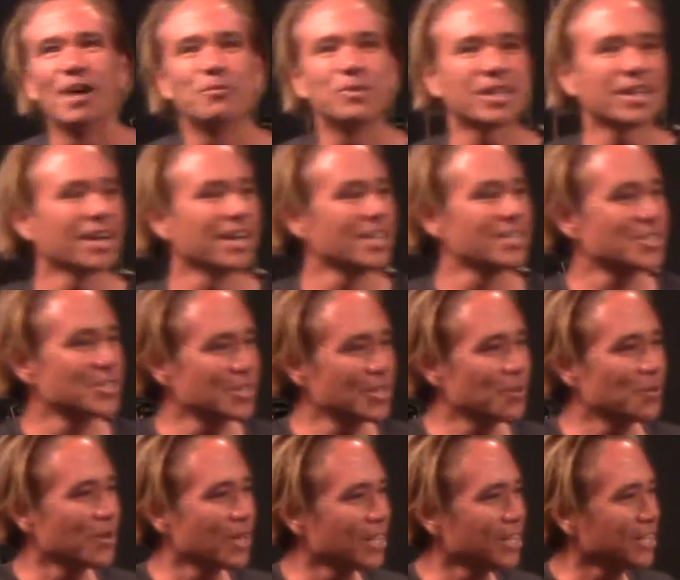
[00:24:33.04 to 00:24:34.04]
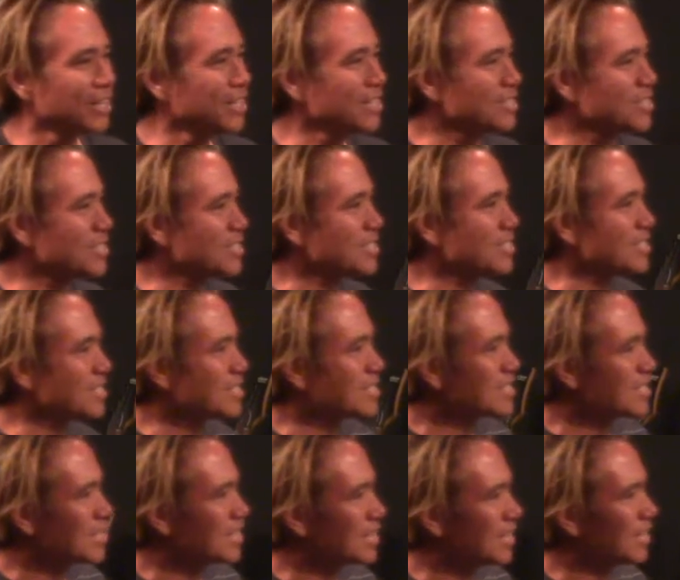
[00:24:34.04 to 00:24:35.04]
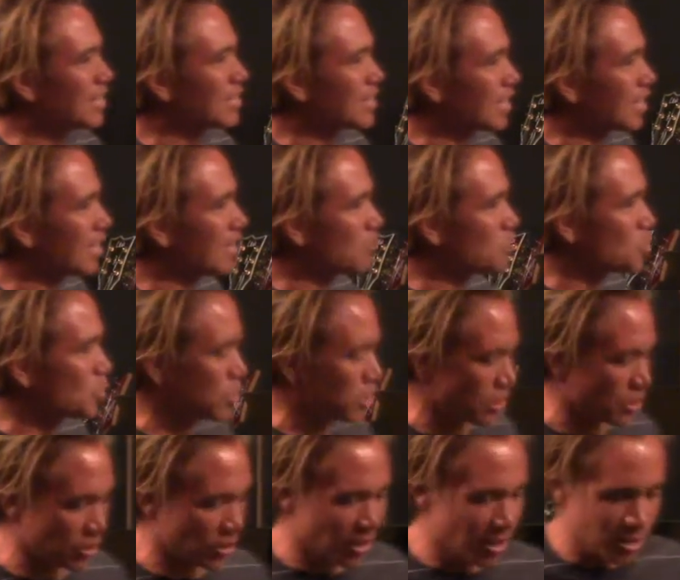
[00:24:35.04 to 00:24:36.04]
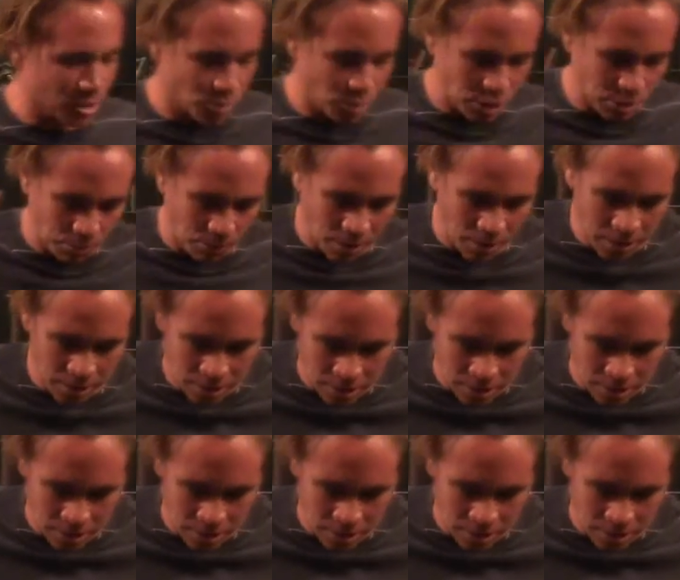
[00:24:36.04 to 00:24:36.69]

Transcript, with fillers: because you know what, and this is this is the thing that comes with the cross, responding